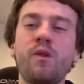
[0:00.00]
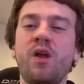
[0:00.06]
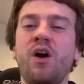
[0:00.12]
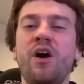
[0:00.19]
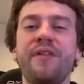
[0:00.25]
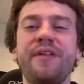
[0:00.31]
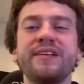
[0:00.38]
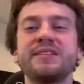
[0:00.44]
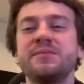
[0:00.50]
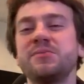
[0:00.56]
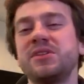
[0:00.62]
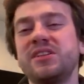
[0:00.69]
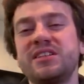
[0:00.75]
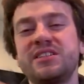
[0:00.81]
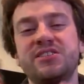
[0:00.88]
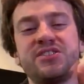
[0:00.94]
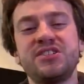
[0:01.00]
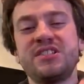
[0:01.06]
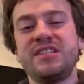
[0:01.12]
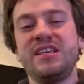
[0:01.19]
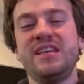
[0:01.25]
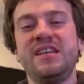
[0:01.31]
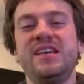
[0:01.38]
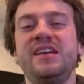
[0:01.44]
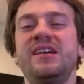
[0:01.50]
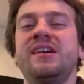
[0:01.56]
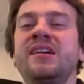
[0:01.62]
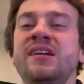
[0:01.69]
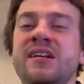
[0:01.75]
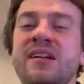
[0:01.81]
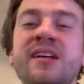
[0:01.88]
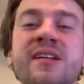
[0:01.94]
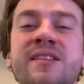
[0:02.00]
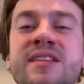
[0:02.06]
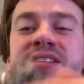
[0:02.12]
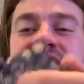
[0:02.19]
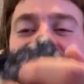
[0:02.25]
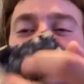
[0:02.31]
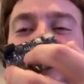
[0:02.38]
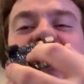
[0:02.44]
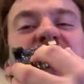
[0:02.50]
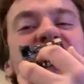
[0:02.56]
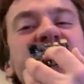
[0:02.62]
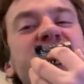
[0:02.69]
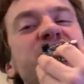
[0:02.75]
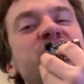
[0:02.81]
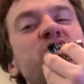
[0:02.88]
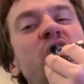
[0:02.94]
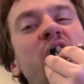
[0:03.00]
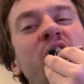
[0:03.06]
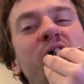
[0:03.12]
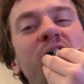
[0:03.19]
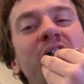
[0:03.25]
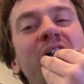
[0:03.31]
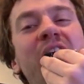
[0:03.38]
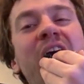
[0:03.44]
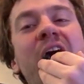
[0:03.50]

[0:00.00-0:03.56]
Oh, that's some delicious tea. This is a delicious jungle.